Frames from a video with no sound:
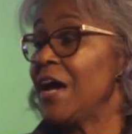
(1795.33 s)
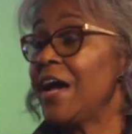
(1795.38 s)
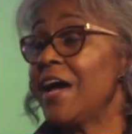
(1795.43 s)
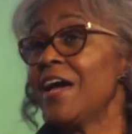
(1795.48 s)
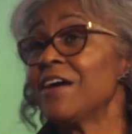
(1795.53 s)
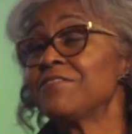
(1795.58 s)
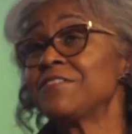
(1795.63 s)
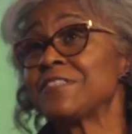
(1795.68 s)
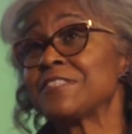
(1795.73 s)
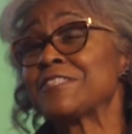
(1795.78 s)
I
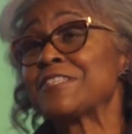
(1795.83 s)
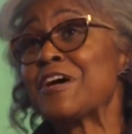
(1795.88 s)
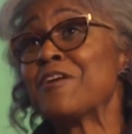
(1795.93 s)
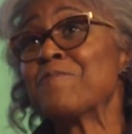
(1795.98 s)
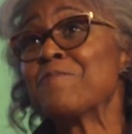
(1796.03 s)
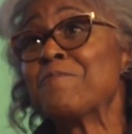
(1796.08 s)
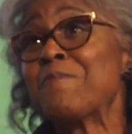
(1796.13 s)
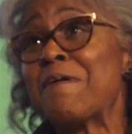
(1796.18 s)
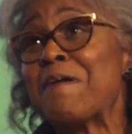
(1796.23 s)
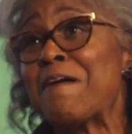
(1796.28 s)
have
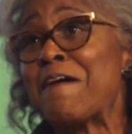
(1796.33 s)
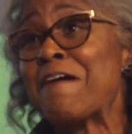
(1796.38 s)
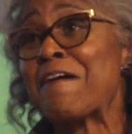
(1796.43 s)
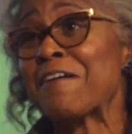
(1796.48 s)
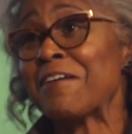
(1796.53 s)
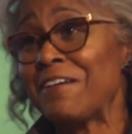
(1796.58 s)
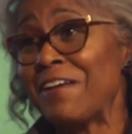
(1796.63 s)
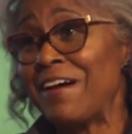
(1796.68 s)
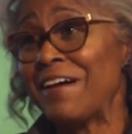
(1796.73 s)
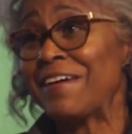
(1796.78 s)
some
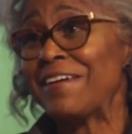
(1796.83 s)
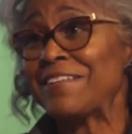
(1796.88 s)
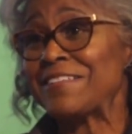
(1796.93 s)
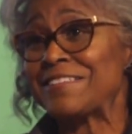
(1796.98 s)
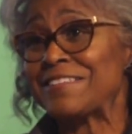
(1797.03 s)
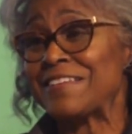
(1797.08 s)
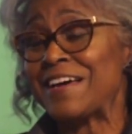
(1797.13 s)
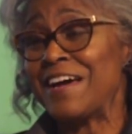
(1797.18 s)
clients,